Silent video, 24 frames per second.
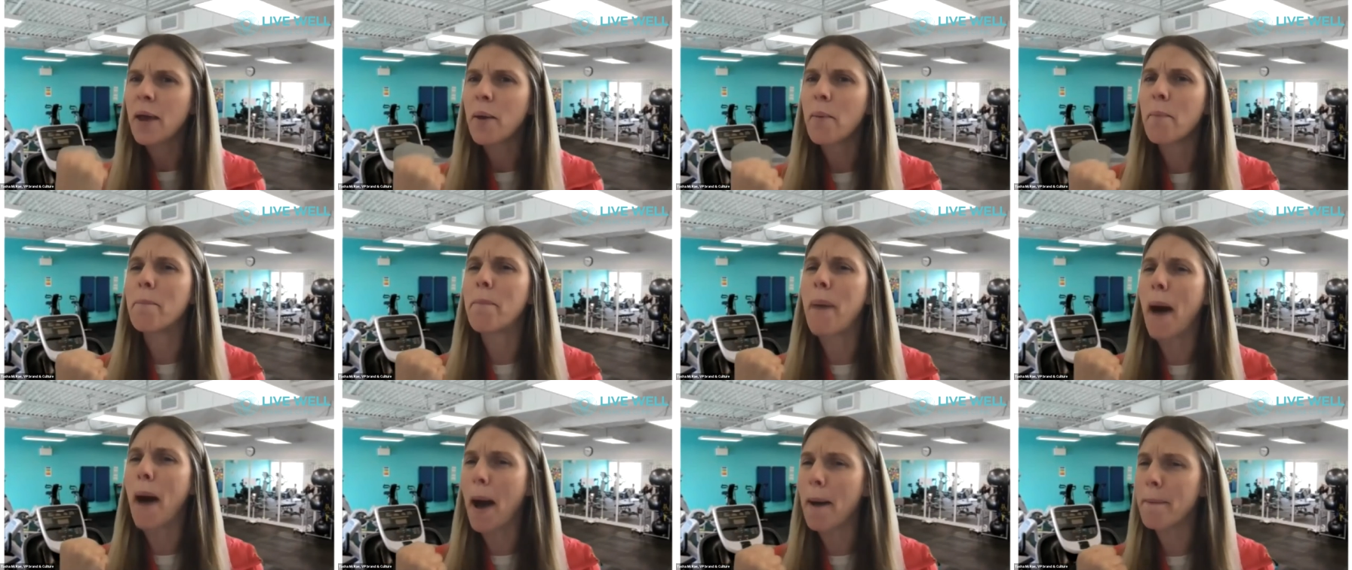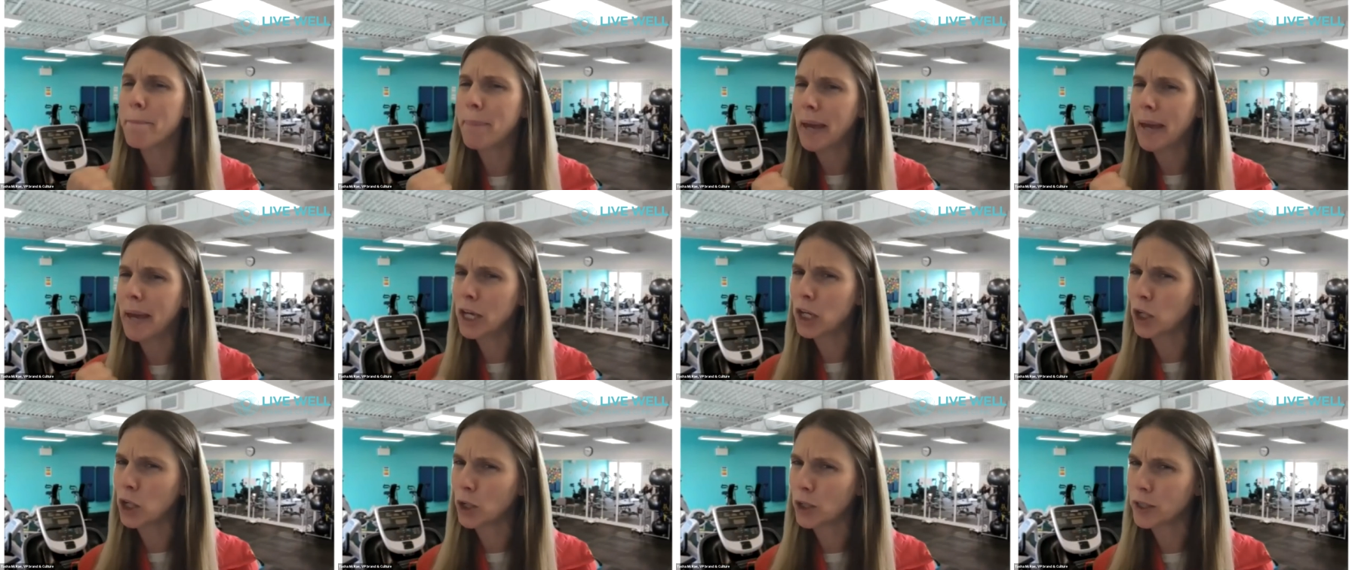
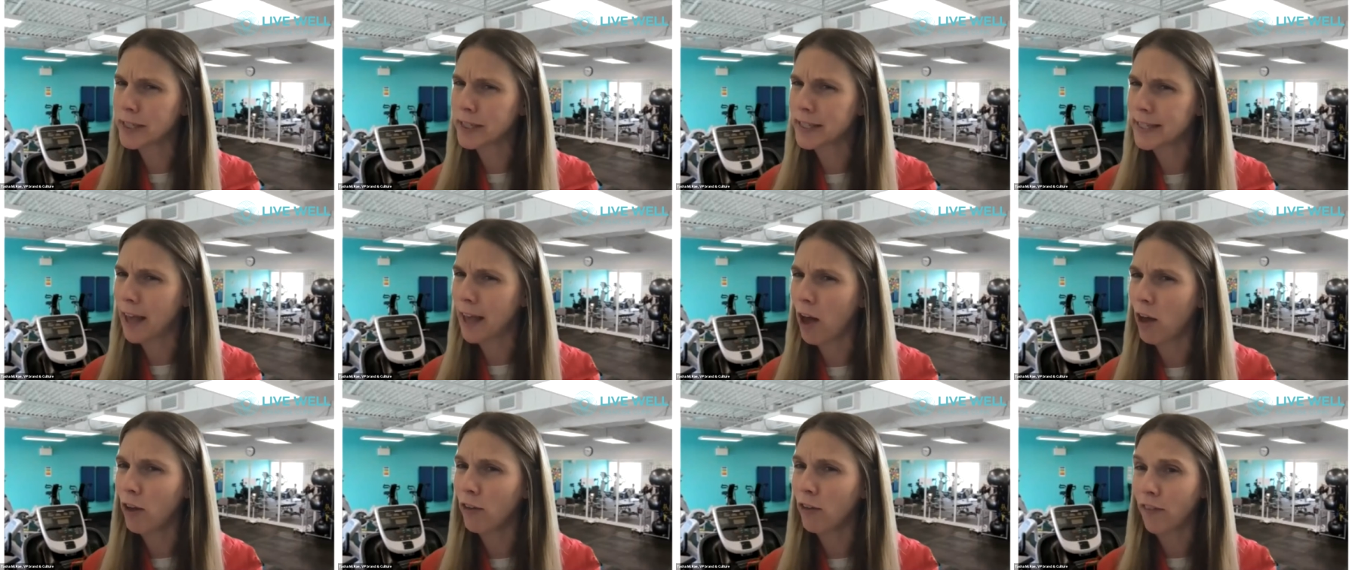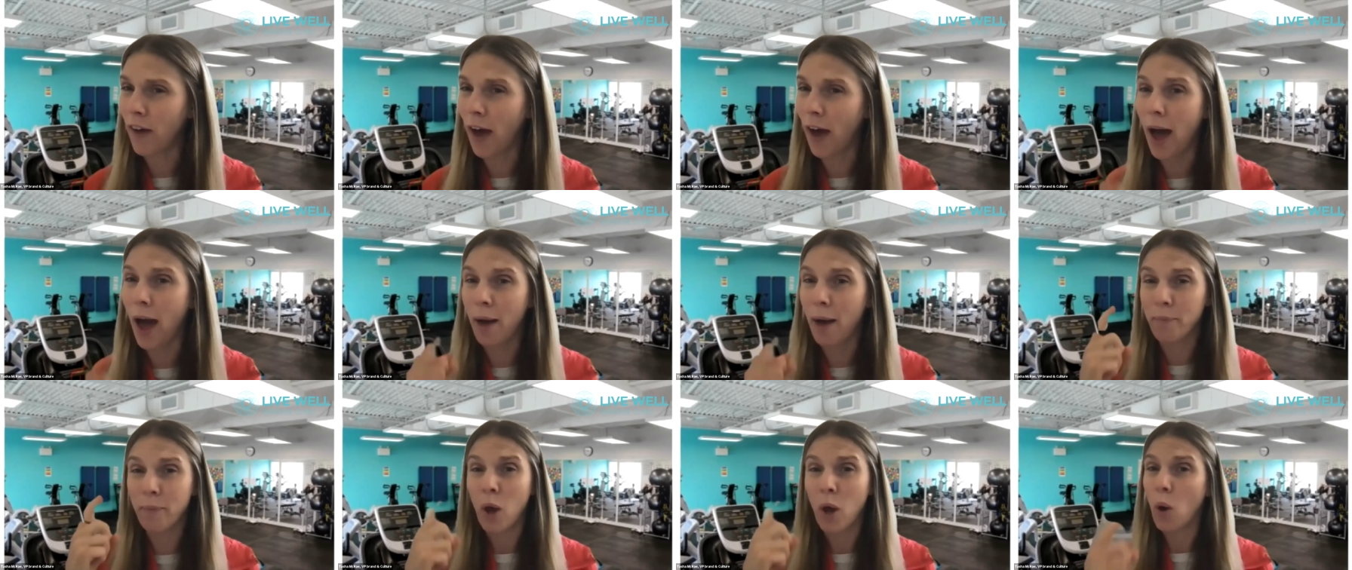pumping yourself
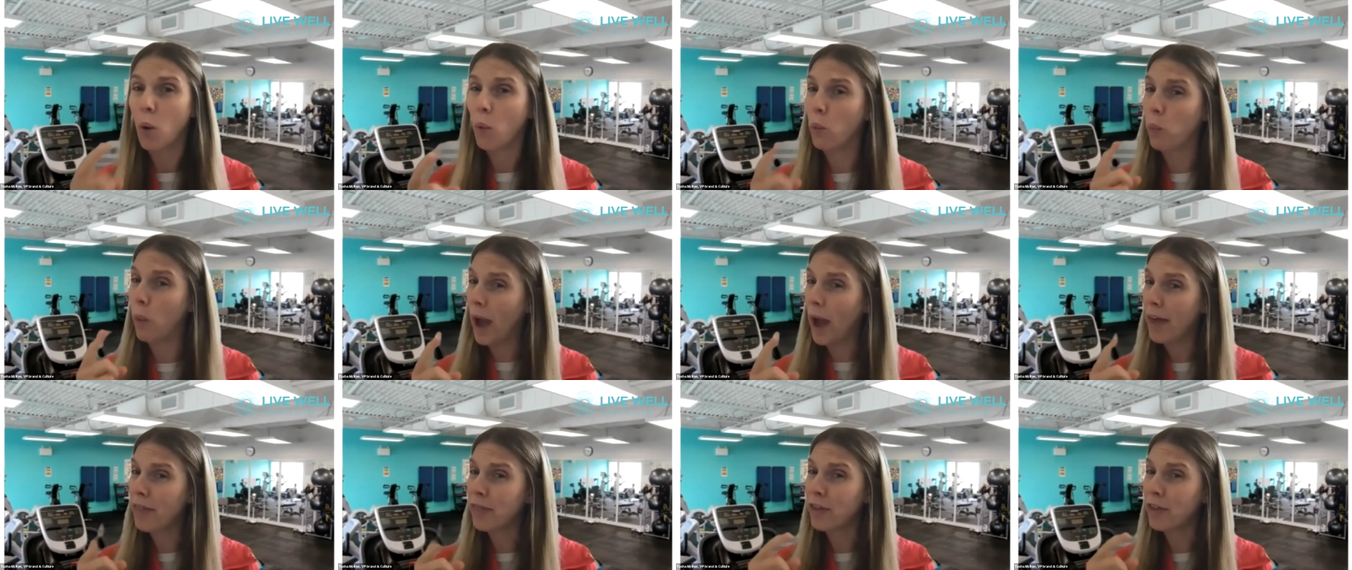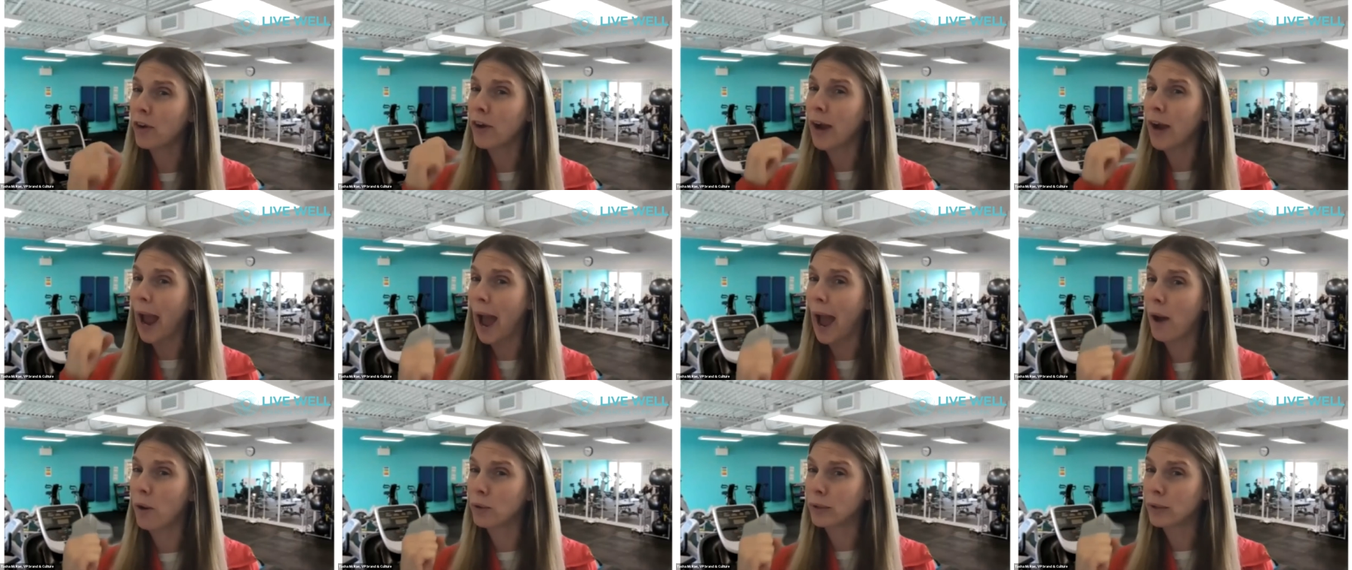up, whether
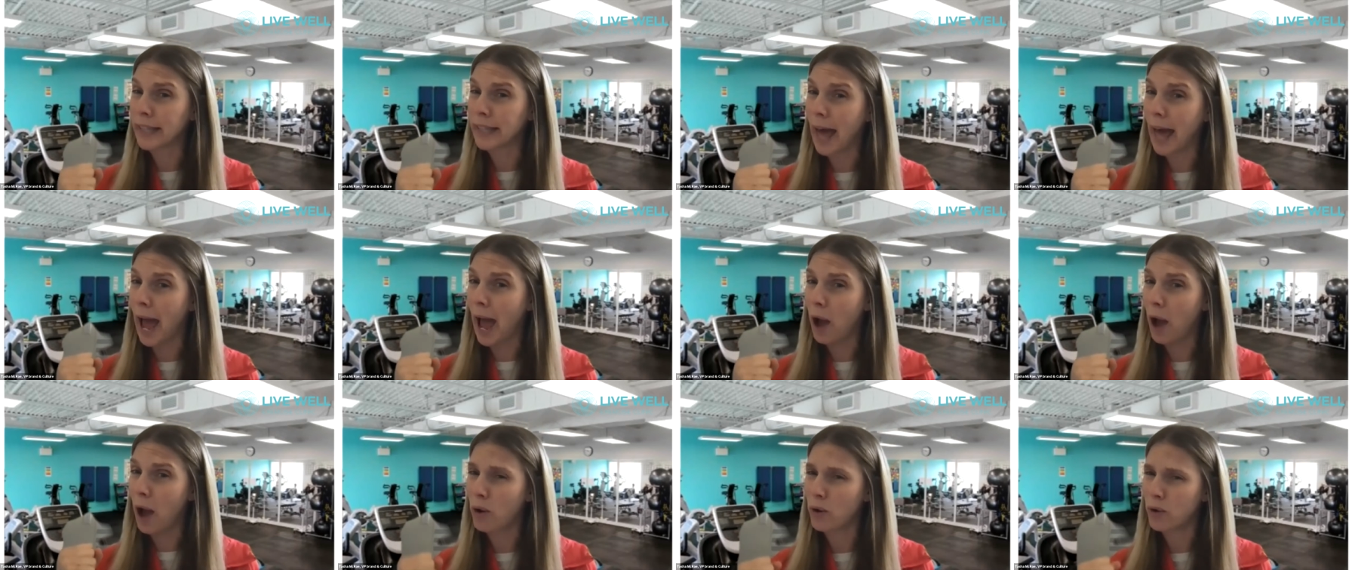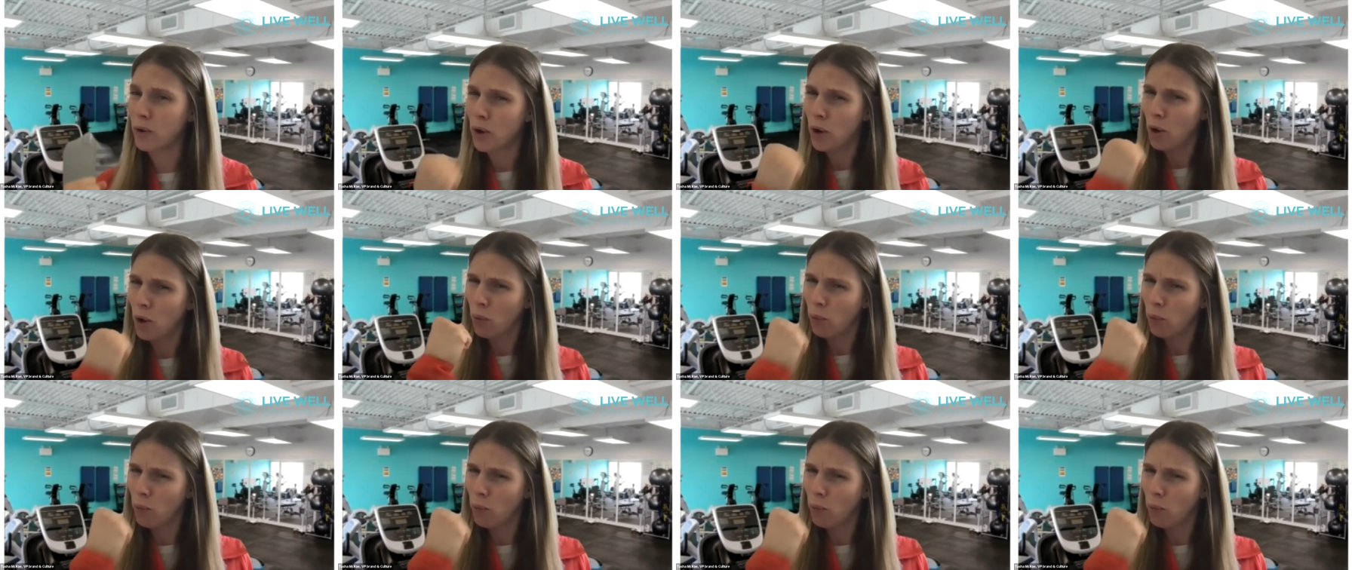out loud,